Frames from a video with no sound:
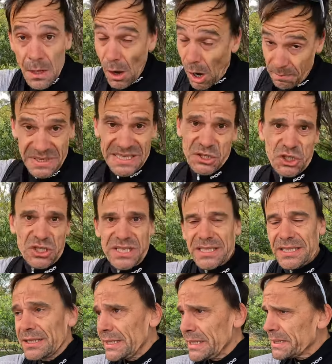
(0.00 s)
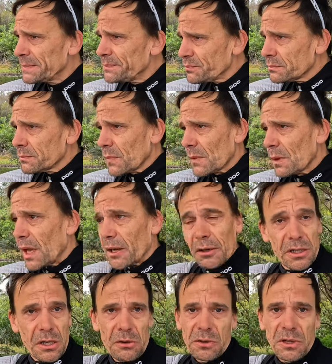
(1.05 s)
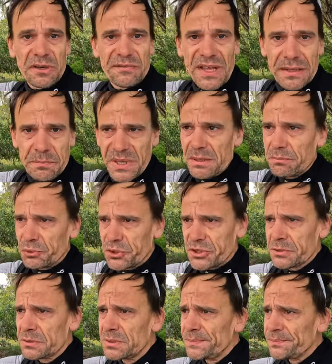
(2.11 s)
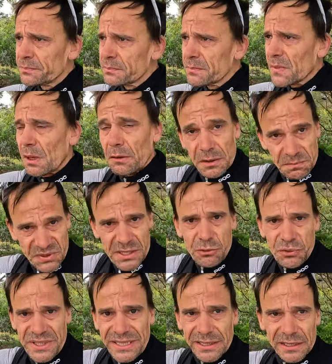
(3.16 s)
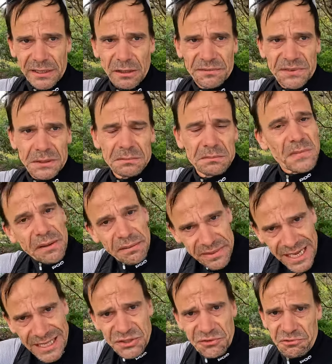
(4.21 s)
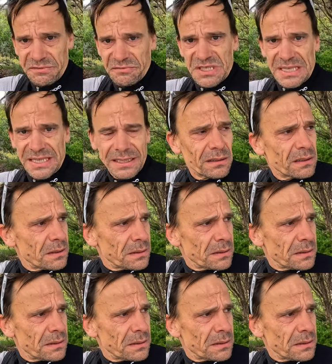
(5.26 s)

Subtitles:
I miss you dearly, and I know a lot of other people do, and I'm still thinking of you, and thanks for everything.